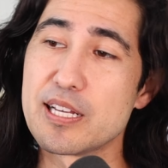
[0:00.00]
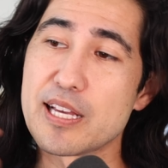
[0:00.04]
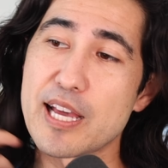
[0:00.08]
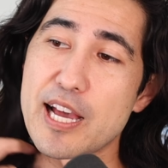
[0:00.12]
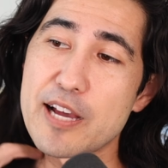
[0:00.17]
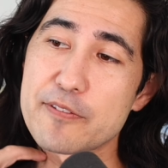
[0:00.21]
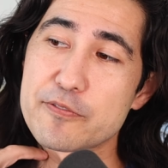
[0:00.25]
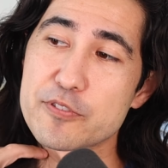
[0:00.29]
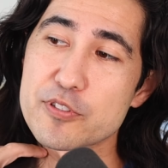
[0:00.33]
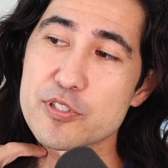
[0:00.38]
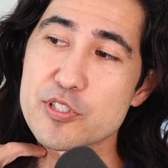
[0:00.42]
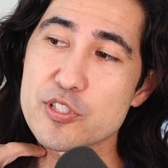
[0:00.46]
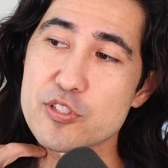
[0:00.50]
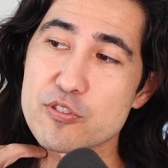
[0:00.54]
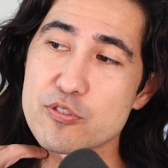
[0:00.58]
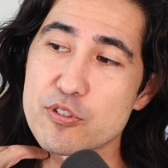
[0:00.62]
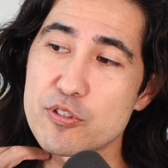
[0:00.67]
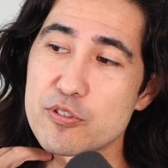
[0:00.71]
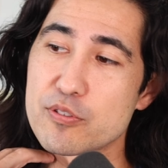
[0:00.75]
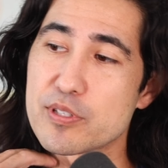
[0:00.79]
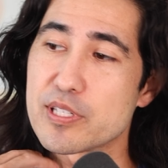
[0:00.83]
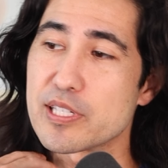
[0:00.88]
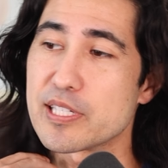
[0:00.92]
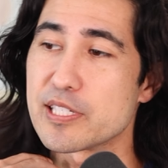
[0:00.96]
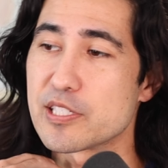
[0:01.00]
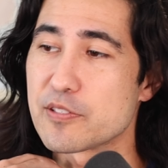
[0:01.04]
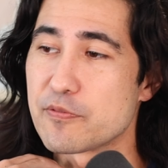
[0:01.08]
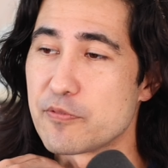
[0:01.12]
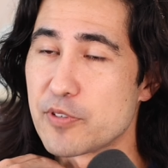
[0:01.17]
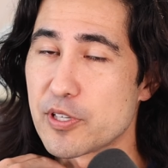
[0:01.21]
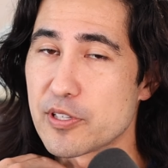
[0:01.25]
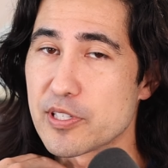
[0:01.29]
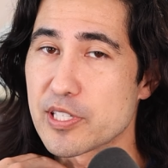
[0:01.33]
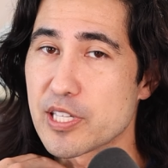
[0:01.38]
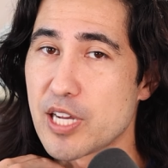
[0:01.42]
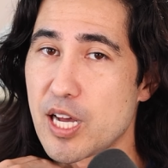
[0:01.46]
After a stroke, it's
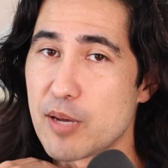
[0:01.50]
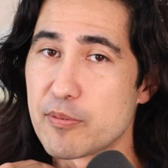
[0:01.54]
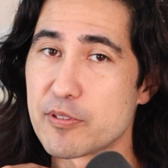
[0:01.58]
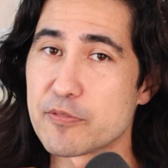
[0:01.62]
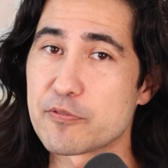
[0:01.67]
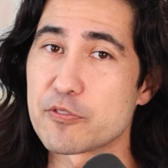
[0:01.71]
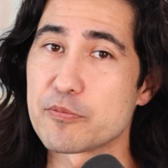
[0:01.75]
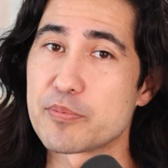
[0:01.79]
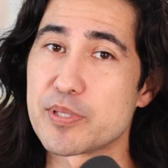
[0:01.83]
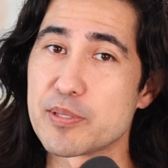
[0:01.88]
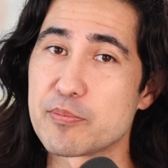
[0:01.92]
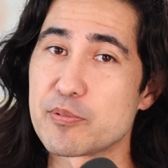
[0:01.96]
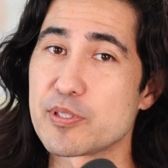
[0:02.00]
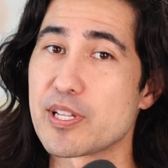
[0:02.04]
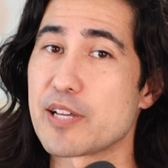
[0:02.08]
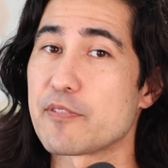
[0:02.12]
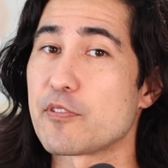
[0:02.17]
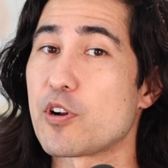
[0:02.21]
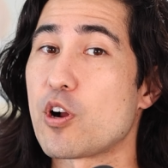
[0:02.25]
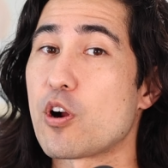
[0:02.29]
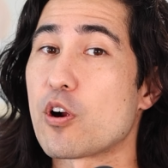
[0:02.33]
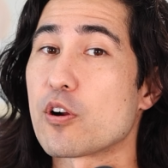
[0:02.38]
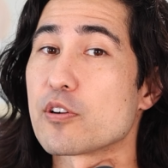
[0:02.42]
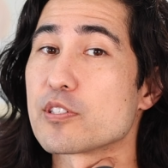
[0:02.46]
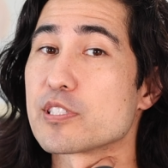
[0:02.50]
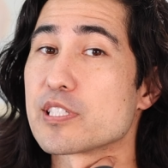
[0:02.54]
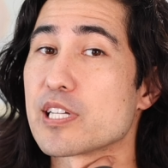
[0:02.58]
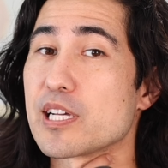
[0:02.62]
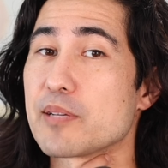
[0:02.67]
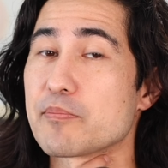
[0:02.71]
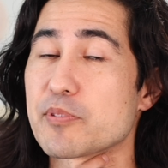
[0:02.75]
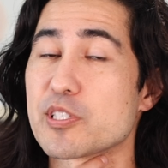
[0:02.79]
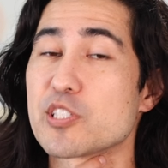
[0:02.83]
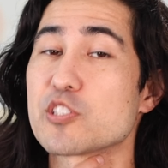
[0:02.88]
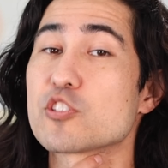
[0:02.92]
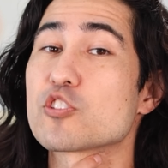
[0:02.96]
very common for people to have a hard
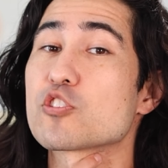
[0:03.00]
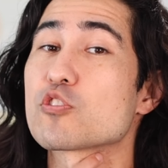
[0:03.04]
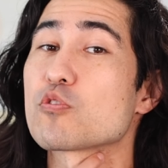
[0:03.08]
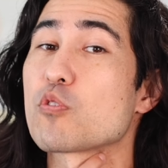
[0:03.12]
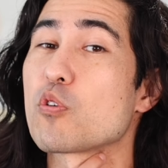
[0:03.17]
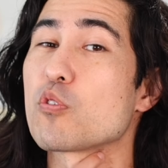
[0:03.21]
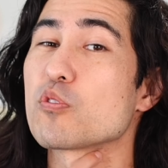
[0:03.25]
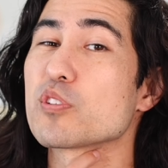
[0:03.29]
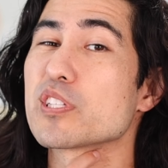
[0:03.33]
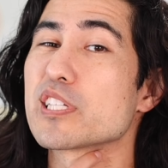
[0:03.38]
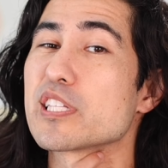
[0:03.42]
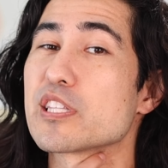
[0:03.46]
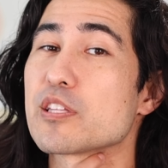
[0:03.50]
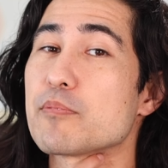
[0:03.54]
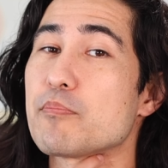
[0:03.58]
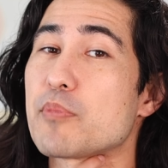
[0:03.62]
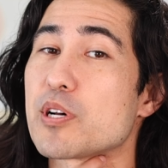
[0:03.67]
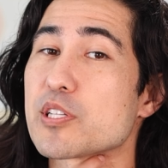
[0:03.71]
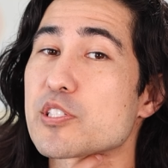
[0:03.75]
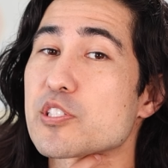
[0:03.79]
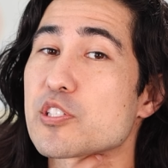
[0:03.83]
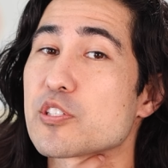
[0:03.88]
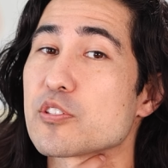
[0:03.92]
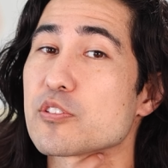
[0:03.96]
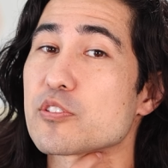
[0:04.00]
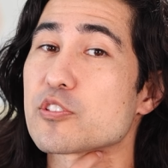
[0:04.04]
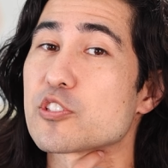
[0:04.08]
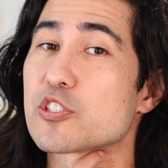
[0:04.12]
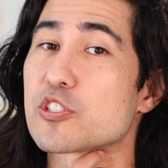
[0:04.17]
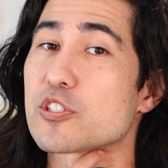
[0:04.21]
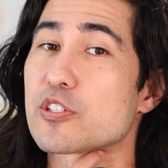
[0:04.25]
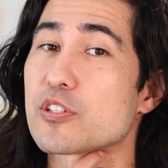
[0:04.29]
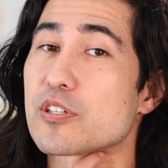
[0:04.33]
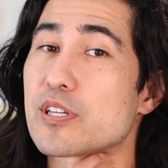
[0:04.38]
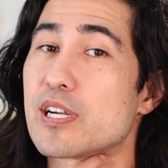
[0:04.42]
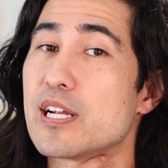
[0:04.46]
time controlling the
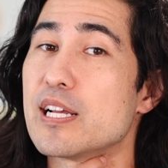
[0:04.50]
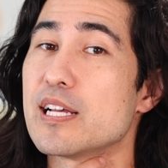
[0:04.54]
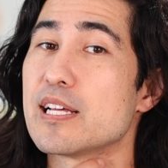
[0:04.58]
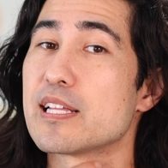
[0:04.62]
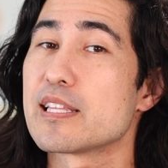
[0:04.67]
musculature